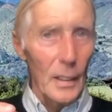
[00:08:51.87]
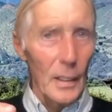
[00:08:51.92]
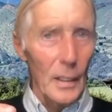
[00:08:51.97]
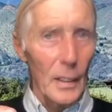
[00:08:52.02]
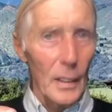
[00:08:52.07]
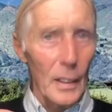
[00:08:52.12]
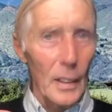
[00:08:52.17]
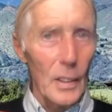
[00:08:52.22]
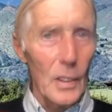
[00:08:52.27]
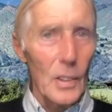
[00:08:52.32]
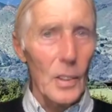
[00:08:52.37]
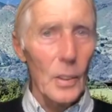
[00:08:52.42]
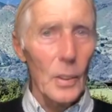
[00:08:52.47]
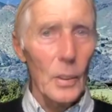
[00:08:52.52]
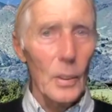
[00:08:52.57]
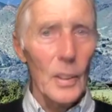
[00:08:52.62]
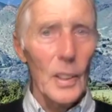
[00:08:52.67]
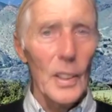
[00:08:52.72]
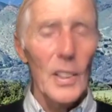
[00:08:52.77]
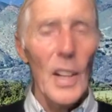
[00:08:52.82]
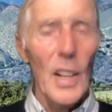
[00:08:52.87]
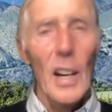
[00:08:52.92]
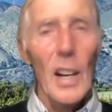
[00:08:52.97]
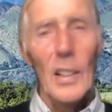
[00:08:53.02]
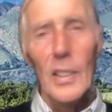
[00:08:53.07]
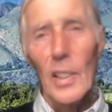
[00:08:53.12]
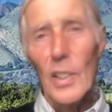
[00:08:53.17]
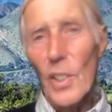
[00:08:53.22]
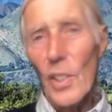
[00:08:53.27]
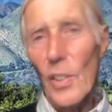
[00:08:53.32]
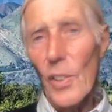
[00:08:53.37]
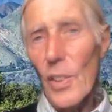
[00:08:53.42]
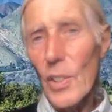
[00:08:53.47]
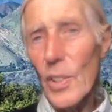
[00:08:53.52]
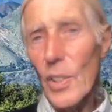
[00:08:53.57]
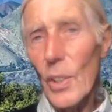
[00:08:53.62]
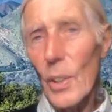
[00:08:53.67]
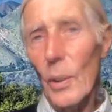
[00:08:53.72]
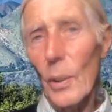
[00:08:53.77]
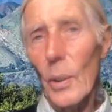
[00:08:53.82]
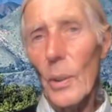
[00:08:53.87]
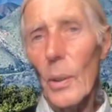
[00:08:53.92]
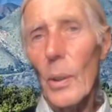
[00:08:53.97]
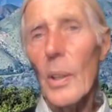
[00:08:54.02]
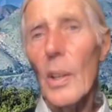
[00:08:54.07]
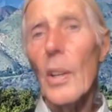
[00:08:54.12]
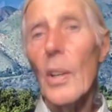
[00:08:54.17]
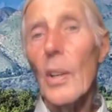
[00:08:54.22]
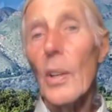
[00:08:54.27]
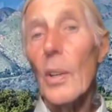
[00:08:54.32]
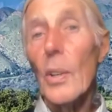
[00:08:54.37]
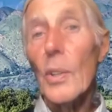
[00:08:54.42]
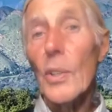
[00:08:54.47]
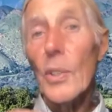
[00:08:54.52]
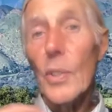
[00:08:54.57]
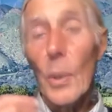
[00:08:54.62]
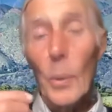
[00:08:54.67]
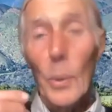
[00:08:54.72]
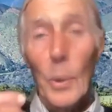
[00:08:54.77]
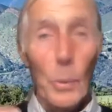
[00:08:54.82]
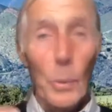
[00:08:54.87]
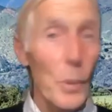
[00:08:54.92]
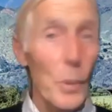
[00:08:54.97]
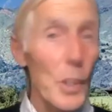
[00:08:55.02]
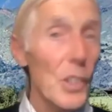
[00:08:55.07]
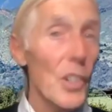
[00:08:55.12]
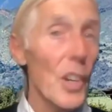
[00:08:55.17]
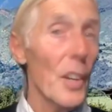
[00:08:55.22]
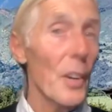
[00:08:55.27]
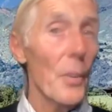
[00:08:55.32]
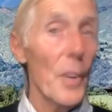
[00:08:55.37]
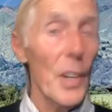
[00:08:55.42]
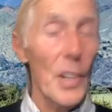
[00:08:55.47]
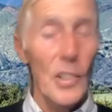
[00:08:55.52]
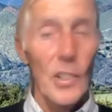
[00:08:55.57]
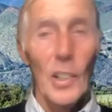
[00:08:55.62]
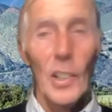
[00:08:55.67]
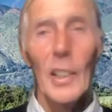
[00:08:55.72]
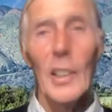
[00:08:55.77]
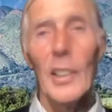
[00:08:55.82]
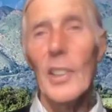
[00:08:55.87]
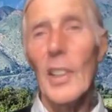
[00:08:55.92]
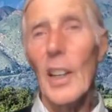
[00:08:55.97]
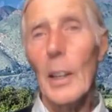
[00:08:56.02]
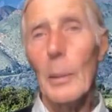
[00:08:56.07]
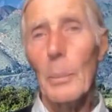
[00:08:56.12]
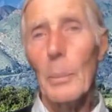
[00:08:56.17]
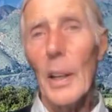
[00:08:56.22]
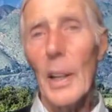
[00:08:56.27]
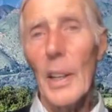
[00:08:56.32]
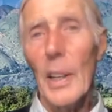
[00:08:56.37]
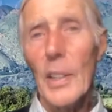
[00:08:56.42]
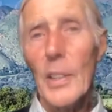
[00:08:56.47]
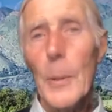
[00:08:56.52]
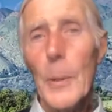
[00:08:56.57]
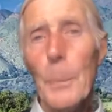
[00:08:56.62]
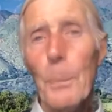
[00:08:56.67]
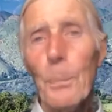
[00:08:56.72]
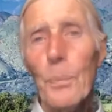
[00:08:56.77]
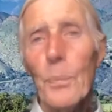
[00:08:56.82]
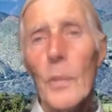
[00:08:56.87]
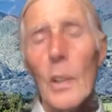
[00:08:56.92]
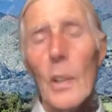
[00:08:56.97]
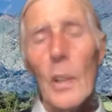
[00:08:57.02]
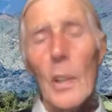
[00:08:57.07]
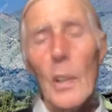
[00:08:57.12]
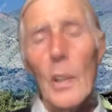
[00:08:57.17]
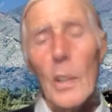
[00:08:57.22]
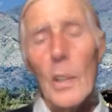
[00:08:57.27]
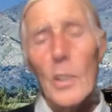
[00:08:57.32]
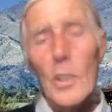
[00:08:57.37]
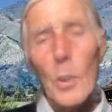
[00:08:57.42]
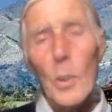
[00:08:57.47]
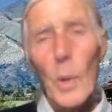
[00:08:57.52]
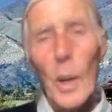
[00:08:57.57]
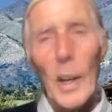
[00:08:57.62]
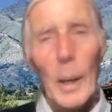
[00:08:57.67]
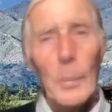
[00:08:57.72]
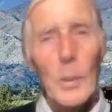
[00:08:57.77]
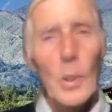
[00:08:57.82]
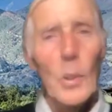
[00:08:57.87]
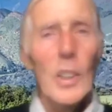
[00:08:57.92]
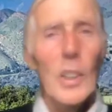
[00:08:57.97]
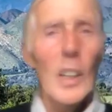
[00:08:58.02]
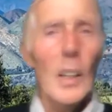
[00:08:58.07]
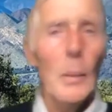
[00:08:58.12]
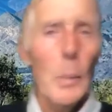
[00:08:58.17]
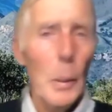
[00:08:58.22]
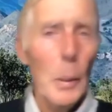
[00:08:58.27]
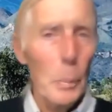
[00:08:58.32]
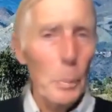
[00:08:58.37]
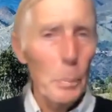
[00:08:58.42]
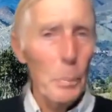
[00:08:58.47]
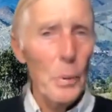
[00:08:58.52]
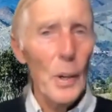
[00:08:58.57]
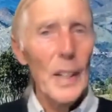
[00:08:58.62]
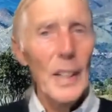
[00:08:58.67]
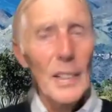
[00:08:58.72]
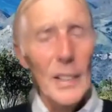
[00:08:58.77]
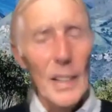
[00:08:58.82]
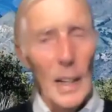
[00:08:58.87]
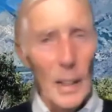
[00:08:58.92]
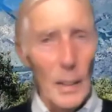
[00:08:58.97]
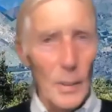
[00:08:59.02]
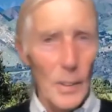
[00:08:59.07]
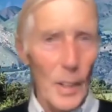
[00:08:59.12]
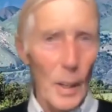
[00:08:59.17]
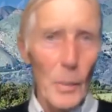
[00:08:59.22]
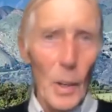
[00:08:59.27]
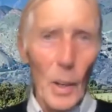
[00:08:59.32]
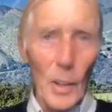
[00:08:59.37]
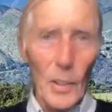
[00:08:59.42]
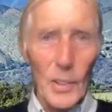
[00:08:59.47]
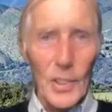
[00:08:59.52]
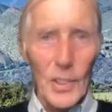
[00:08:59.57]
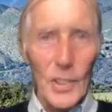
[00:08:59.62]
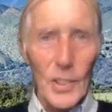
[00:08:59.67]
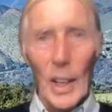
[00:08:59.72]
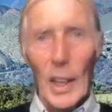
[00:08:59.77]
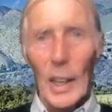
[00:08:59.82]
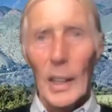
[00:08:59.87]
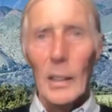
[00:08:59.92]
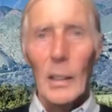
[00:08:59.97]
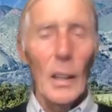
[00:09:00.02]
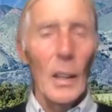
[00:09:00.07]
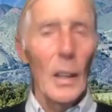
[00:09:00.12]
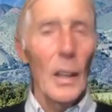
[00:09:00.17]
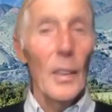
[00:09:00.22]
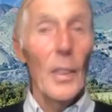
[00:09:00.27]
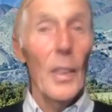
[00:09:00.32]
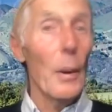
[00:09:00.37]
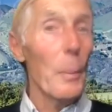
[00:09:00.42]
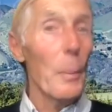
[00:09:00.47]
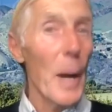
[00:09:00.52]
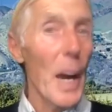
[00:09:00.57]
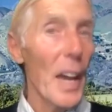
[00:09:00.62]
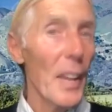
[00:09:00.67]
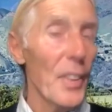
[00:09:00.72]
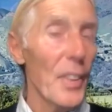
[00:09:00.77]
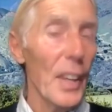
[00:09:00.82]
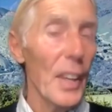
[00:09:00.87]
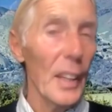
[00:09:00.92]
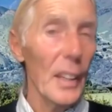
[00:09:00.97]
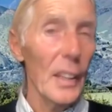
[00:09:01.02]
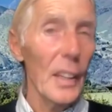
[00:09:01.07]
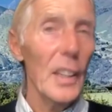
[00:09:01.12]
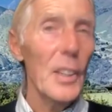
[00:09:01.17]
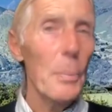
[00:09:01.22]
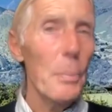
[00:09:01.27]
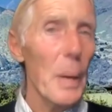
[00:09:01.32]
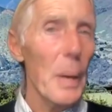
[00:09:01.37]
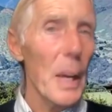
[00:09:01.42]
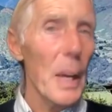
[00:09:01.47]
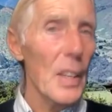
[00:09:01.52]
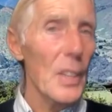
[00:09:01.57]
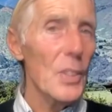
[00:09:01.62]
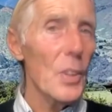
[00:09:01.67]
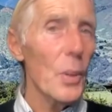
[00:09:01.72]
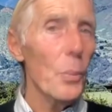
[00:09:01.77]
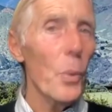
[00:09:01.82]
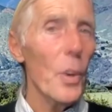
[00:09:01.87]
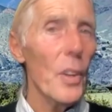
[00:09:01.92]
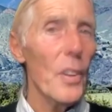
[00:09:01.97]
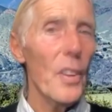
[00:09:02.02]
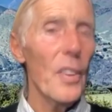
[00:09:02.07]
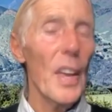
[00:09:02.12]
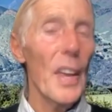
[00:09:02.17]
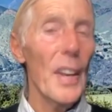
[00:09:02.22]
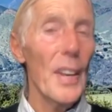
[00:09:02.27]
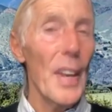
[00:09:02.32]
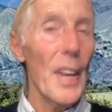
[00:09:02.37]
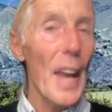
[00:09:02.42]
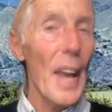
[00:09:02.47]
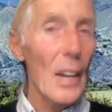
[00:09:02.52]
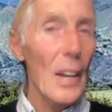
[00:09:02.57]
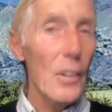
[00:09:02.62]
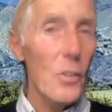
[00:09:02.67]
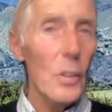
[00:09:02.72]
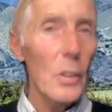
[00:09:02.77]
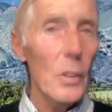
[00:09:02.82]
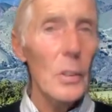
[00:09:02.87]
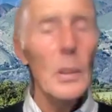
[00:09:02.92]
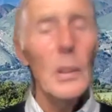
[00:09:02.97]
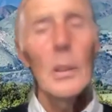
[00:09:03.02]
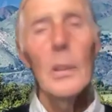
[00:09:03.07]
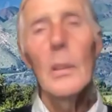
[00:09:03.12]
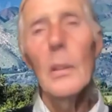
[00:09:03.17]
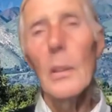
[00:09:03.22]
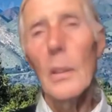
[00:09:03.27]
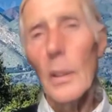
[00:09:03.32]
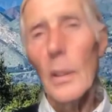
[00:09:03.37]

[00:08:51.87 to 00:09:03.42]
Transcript: into the darkness of the soil so that regeneration can take place. So when I'm talking about breakdowns, I'm not saying they're a bad thing. It depends on whether they're natural or